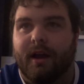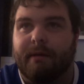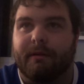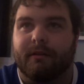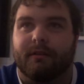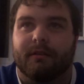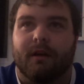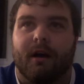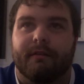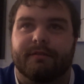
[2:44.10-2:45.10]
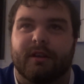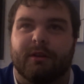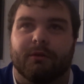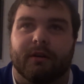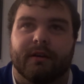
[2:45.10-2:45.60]
I mean, obviously it
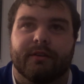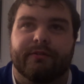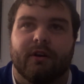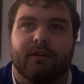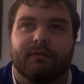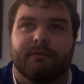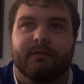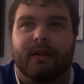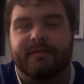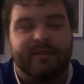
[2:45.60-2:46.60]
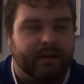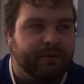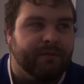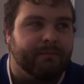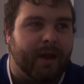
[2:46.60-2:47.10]
weren't his fault. That
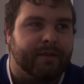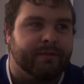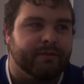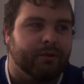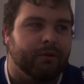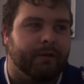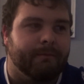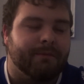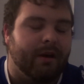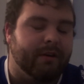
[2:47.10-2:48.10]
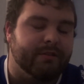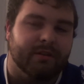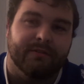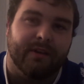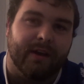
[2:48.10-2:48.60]
second Matthews goal, he probably
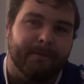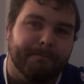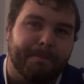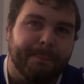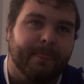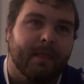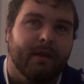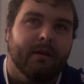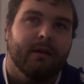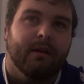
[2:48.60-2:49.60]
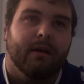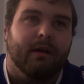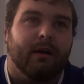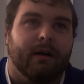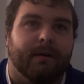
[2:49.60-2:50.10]
should have had.
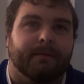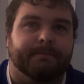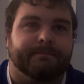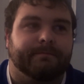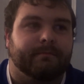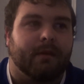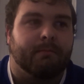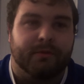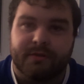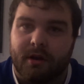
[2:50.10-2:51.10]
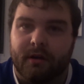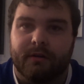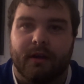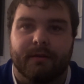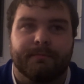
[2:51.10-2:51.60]
Um, Brassard
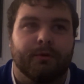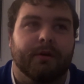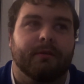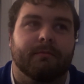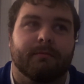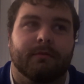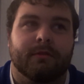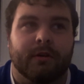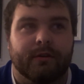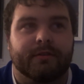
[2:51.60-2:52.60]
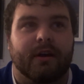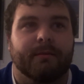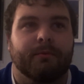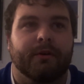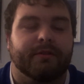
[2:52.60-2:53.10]
got a point. Turris
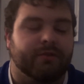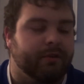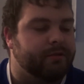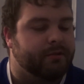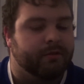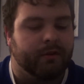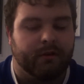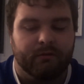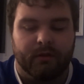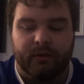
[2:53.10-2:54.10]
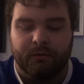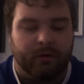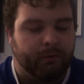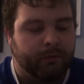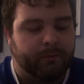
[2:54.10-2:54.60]
got a point, so it's looking really
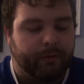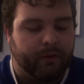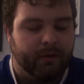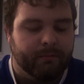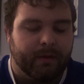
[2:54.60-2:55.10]
good for them.